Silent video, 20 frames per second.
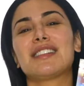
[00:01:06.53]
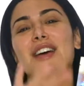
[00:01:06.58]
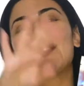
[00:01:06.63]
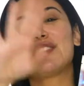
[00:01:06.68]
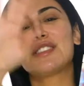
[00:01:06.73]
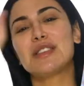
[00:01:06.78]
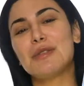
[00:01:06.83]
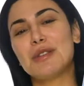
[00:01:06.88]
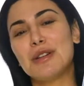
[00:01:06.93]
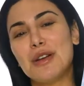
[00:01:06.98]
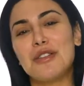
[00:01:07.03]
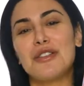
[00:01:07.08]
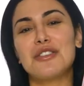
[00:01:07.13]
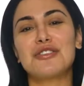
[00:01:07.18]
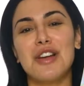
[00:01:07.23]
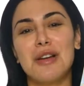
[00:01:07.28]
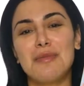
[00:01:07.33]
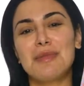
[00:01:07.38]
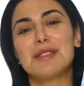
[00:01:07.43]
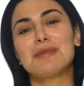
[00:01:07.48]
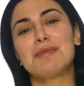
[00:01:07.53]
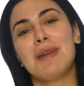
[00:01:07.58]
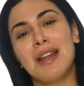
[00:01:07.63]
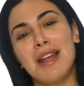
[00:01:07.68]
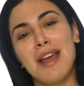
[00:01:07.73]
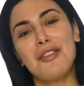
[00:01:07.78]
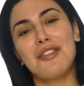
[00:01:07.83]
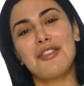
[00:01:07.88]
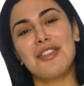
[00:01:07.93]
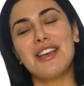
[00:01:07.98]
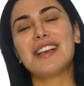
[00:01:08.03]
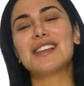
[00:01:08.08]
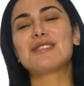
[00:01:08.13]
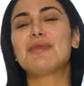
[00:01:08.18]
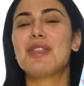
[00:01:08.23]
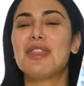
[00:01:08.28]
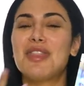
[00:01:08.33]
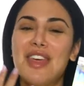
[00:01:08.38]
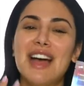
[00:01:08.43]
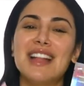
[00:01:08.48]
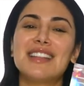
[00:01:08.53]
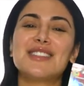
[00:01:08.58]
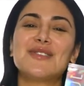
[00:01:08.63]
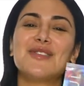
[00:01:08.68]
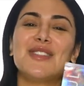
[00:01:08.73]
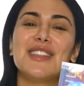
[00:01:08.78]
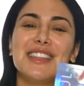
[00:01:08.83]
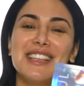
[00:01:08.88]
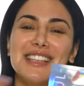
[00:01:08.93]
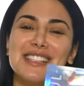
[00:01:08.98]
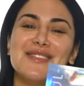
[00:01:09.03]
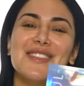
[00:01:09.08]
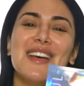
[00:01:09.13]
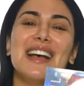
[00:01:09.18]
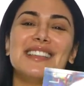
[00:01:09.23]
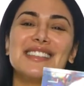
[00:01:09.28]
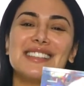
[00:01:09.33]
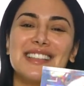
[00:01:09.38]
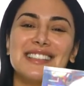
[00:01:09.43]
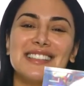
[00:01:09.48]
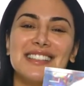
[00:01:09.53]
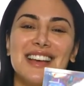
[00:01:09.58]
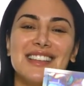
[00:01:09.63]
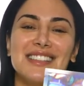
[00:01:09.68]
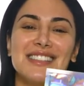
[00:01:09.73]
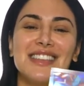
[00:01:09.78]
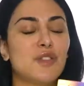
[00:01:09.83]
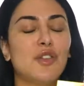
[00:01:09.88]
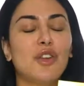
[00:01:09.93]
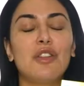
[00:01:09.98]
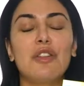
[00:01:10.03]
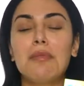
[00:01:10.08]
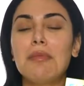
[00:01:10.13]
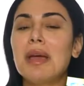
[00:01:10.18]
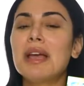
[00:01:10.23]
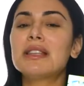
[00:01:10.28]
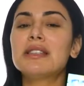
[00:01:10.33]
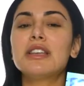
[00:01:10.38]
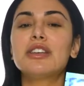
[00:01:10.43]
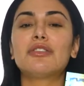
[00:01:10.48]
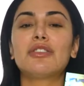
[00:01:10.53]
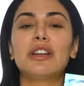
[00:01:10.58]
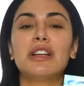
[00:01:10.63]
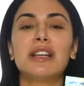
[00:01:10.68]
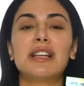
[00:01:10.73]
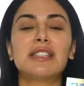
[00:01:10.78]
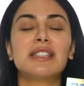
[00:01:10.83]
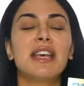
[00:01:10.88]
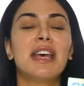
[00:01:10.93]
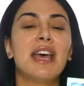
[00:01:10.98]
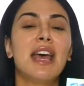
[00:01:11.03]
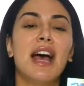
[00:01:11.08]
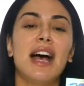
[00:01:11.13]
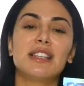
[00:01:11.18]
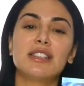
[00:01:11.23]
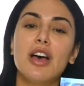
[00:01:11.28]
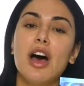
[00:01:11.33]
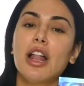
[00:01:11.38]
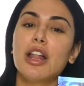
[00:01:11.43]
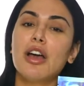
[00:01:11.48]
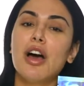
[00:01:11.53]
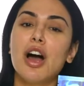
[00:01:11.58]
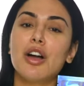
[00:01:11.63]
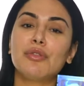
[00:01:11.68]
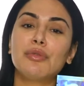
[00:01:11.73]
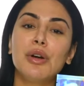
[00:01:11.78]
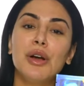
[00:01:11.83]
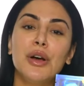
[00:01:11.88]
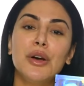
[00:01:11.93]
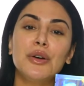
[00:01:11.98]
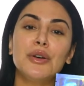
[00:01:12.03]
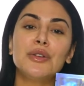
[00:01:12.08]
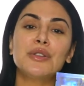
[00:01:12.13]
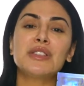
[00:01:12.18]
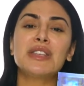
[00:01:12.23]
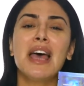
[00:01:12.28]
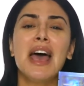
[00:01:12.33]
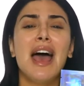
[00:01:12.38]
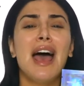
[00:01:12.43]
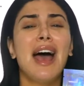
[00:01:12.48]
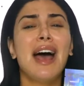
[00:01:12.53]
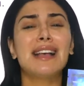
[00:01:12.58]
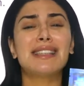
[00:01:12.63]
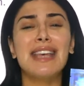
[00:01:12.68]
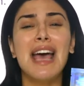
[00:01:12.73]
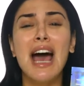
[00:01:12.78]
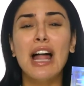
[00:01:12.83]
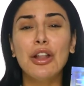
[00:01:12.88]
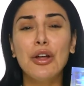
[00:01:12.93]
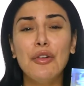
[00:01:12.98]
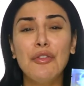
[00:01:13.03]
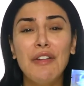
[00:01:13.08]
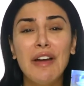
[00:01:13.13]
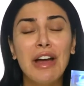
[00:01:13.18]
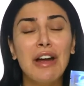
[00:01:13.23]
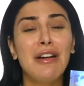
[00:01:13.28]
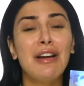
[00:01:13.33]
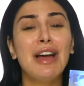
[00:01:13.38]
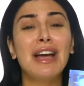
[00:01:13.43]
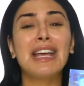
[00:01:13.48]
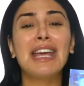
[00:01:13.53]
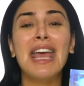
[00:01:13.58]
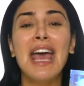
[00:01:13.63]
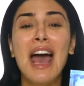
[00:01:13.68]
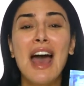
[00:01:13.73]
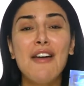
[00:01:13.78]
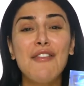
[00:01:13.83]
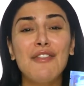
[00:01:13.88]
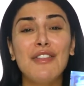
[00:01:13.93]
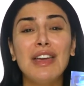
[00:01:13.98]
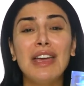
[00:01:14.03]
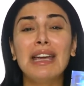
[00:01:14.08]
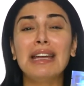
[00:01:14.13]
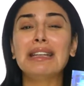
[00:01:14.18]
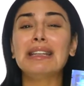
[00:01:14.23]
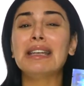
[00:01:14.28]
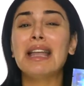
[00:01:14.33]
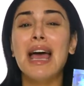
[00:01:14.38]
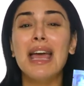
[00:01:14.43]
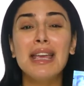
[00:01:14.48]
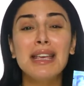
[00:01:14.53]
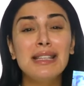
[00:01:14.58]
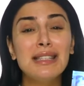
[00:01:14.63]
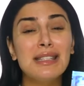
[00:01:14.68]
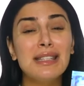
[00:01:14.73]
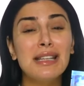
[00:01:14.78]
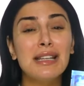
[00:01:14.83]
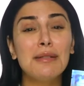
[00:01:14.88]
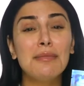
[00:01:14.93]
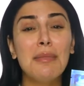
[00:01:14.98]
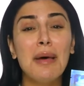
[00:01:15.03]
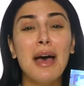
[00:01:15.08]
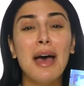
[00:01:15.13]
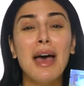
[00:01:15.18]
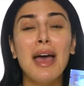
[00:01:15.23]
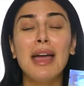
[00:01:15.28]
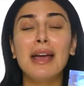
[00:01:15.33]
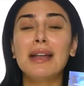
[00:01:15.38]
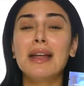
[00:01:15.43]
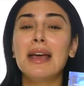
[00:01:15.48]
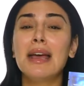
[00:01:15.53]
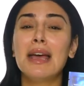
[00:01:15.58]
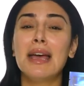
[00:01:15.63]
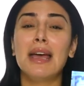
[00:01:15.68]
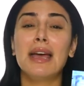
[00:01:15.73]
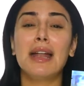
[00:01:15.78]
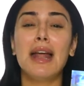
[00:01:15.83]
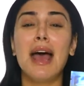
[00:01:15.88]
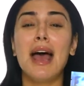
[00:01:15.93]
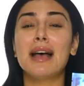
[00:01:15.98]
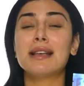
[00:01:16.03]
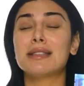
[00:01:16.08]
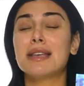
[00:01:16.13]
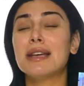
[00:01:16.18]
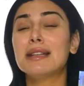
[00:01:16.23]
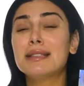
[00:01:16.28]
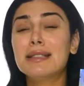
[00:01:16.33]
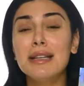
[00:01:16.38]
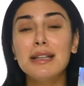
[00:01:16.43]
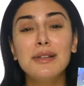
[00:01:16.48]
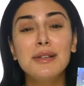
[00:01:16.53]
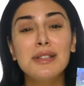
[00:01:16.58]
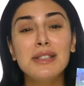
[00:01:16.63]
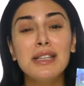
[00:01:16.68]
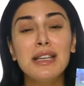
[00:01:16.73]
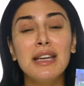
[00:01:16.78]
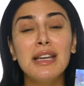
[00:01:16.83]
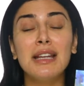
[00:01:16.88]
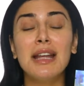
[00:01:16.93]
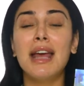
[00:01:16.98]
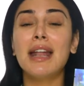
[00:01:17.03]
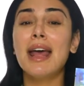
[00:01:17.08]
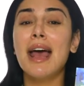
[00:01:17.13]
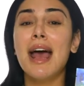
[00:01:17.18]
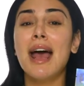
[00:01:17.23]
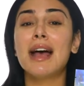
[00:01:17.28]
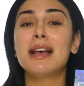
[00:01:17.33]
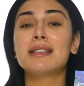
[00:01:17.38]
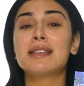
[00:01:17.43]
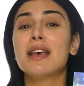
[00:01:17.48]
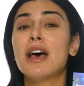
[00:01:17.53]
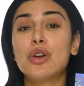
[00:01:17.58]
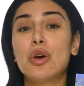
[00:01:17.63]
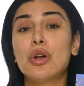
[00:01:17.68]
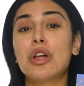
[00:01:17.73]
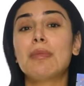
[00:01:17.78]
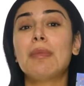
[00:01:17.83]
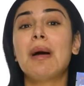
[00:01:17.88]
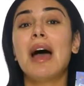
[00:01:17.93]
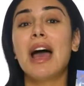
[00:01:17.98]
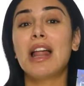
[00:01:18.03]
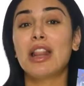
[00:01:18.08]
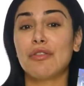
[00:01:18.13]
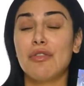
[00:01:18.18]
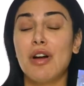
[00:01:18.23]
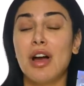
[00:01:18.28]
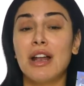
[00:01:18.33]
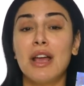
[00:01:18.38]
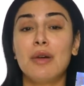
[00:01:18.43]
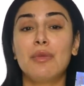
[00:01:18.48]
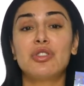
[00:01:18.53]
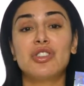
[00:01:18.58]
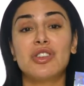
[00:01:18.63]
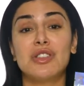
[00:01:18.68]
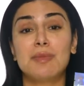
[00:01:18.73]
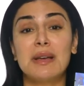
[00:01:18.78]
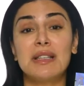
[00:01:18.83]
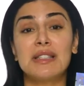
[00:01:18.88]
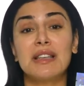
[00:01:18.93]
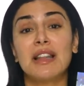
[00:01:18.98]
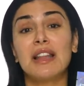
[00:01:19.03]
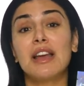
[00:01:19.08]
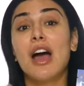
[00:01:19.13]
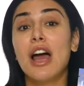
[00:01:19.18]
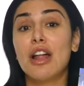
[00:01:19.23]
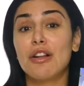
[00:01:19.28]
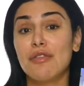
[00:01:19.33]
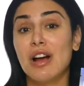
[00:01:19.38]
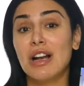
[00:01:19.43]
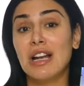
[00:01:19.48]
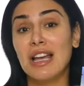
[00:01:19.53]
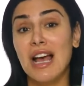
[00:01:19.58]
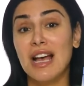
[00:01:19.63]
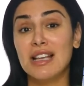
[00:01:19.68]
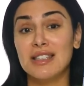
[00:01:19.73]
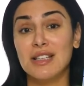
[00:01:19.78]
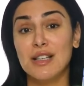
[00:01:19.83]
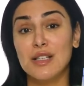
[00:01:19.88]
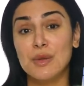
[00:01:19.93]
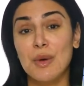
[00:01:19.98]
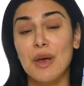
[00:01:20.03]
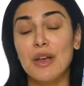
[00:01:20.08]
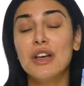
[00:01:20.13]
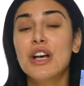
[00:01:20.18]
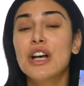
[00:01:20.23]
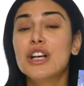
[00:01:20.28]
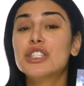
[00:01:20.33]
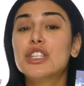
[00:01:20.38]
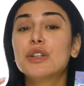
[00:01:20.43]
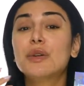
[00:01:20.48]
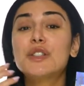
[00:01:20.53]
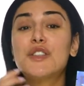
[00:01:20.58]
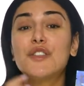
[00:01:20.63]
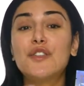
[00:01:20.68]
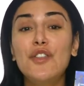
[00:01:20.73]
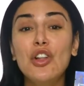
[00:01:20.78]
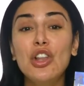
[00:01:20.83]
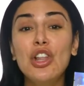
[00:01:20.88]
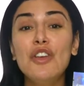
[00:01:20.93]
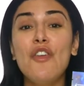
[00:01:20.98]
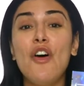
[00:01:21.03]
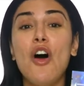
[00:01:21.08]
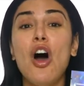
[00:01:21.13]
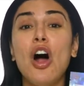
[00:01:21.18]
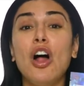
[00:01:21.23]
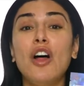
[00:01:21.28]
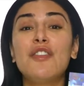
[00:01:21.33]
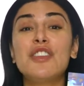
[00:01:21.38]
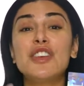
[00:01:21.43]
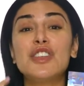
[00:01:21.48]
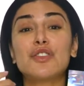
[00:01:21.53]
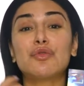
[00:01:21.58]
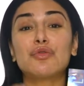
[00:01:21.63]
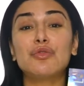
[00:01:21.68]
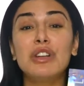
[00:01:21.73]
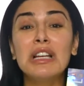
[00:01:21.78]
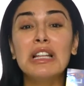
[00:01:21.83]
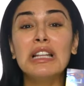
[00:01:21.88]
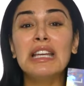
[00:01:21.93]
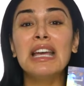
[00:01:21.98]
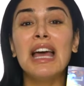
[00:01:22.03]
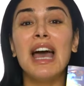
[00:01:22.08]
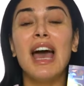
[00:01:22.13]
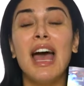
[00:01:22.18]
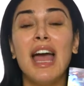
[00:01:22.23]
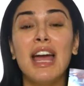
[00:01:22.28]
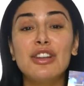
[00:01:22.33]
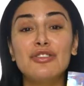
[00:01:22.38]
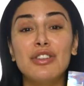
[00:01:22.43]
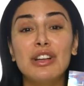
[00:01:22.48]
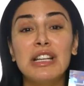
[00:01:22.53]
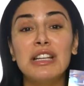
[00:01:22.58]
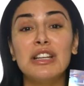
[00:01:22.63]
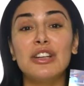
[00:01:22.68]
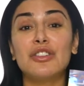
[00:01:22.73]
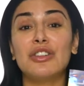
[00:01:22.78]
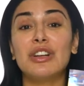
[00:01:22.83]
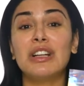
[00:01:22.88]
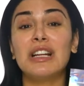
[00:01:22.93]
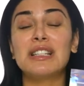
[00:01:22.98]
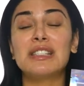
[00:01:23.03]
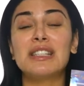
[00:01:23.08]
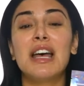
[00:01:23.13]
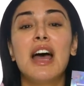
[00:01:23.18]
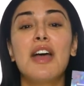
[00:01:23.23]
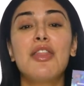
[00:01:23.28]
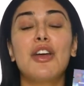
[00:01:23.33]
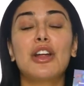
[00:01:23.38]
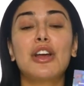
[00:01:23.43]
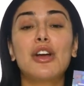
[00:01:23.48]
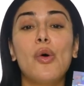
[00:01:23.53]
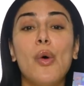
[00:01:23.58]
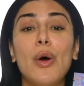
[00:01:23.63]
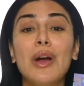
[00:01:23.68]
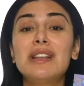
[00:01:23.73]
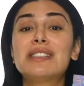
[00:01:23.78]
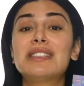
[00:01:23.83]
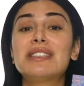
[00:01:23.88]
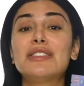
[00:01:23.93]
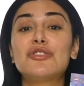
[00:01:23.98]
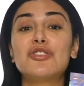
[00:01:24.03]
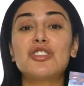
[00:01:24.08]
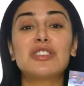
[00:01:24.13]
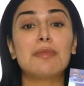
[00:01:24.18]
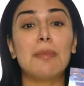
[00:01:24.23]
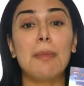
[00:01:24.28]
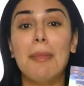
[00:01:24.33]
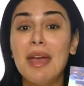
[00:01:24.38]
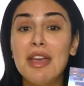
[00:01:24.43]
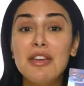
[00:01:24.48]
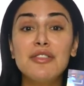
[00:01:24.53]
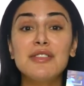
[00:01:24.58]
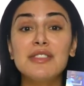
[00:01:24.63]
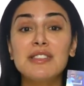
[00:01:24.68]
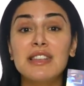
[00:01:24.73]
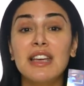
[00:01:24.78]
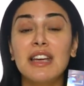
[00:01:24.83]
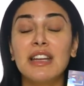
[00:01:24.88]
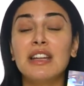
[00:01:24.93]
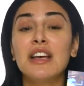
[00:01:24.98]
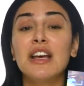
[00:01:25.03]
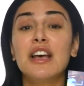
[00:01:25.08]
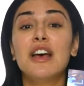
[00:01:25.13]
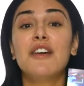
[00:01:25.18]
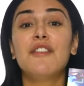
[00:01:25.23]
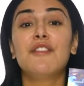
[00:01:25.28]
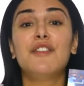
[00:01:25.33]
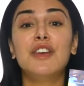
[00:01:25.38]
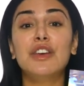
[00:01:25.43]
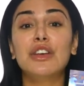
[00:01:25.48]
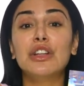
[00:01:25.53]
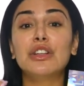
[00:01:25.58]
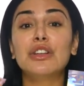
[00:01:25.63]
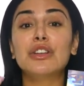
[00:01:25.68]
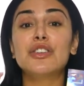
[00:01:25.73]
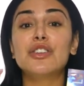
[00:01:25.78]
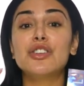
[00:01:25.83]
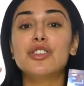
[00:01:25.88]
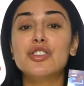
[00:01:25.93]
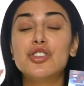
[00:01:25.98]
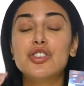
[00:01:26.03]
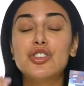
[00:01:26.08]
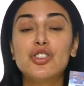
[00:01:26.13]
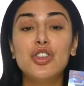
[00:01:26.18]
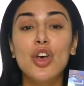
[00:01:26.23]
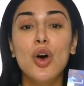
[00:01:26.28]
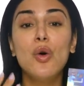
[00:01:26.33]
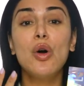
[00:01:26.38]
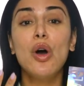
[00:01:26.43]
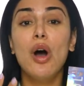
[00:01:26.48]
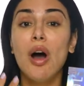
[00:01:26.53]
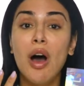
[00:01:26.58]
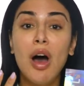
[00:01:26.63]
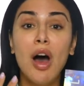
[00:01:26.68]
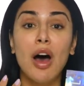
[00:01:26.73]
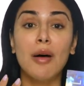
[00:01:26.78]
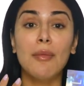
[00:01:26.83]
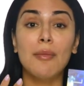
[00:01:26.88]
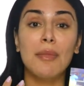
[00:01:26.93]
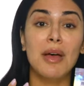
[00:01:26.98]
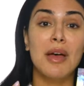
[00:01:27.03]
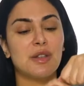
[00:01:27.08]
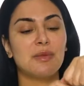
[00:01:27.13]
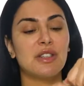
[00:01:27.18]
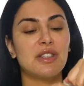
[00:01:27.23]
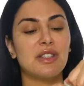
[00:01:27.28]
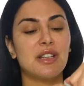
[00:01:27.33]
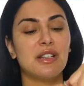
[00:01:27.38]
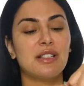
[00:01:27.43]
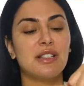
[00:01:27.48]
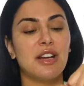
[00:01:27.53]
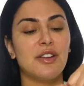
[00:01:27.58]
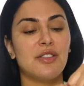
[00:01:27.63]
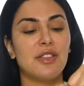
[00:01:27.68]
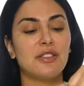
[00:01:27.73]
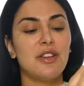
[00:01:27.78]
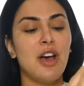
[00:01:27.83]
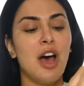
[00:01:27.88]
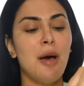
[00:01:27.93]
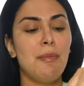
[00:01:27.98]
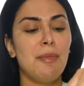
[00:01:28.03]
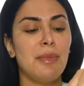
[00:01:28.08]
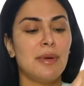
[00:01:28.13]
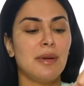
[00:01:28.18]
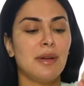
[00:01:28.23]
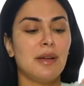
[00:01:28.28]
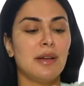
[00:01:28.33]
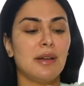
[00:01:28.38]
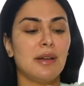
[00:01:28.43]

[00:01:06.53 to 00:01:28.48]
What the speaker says: And obviously we know Thirst Trap means many other things, but that's what this mask does. It's full of amazing ingredients. It has hollyhock rose, has aloe vera, caffeine, niacinamide, it has adenosine, and it has sodium hyaluronate, which is basically hyaluronic acid as well. So it's full of all these really hydrating ingredients that are going to just make your skin feel so calm. So I'm just gonna tear the top.